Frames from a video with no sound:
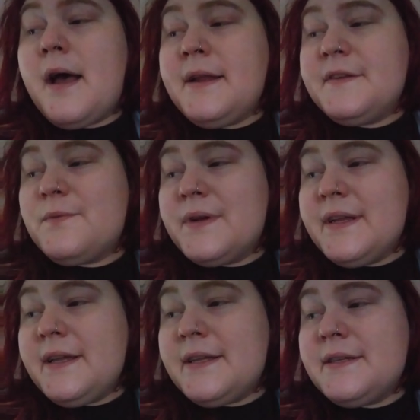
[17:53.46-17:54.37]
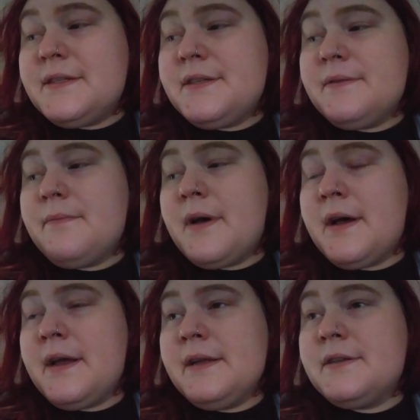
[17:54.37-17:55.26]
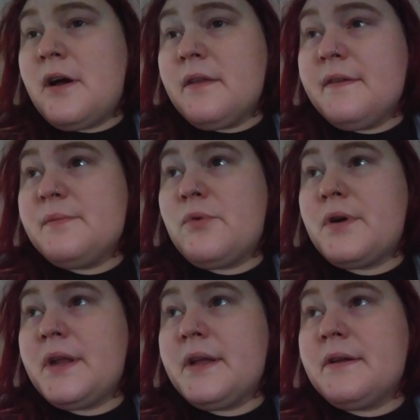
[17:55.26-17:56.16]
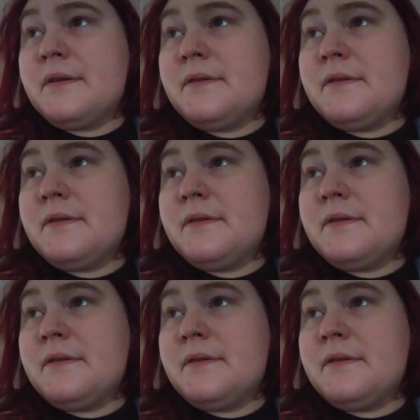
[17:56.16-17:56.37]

I just want to end my talk this morning